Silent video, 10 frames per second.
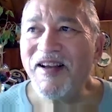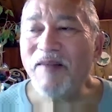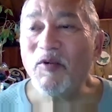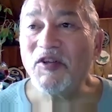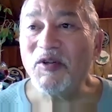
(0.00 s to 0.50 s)

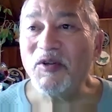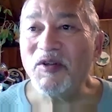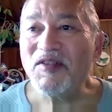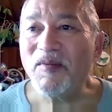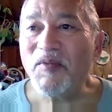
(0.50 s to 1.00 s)
I'm going to
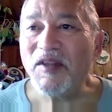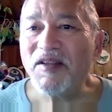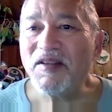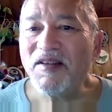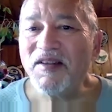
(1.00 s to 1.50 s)
learn
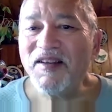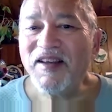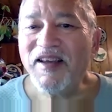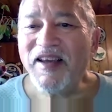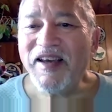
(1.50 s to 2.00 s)
something,
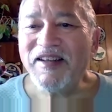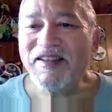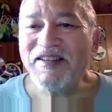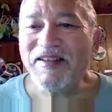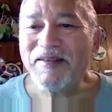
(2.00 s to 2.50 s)

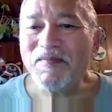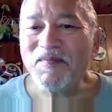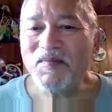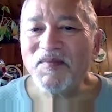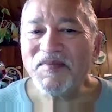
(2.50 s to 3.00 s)
and um,
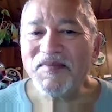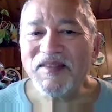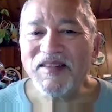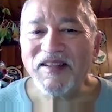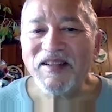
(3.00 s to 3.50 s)

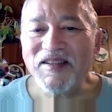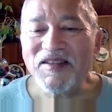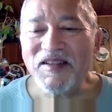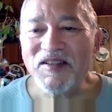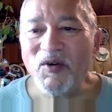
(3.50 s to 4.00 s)

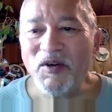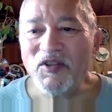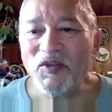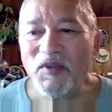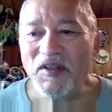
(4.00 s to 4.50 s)
it's it's going
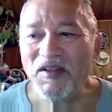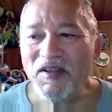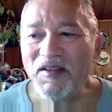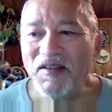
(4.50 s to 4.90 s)
to be